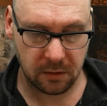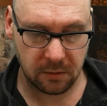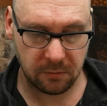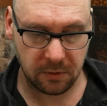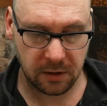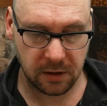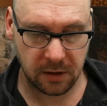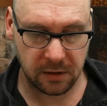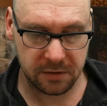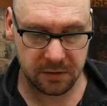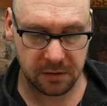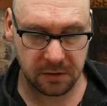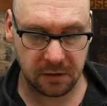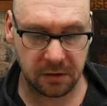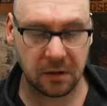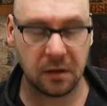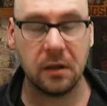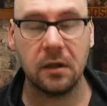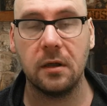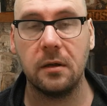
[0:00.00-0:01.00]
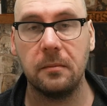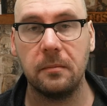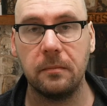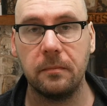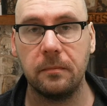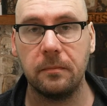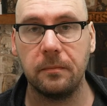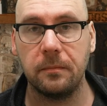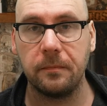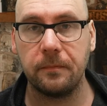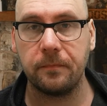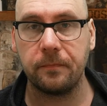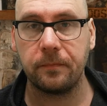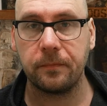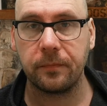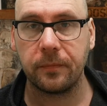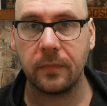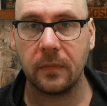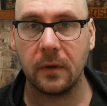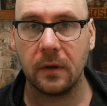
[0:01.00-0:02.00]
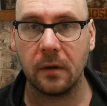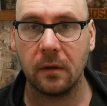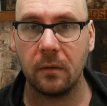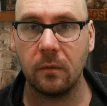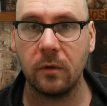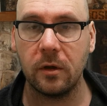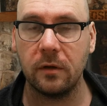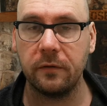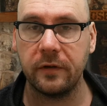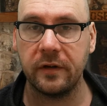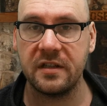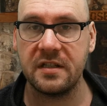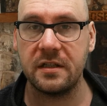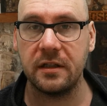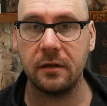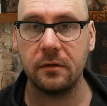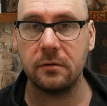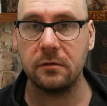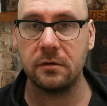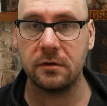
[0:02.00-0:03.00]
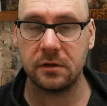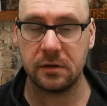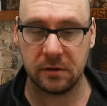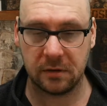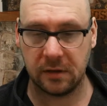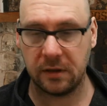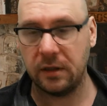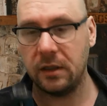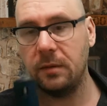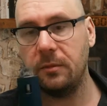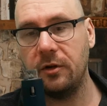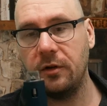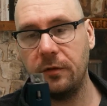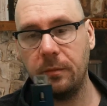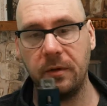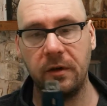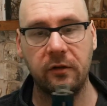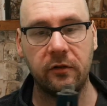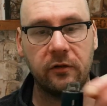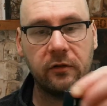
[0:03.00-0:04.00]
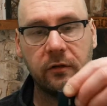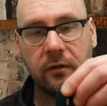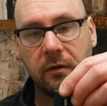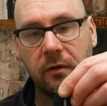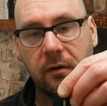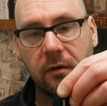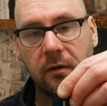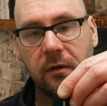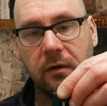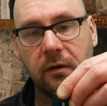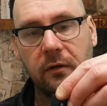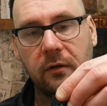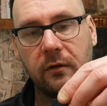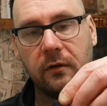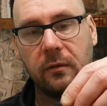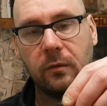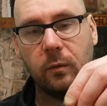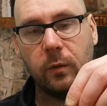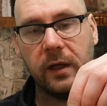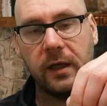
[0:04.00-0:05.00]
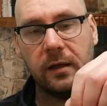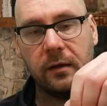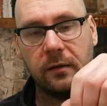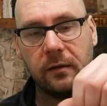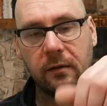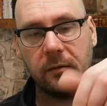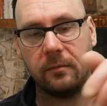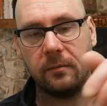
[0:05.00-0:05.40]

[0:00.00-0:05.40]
guessing that one of the seals in the mouthpiece is went.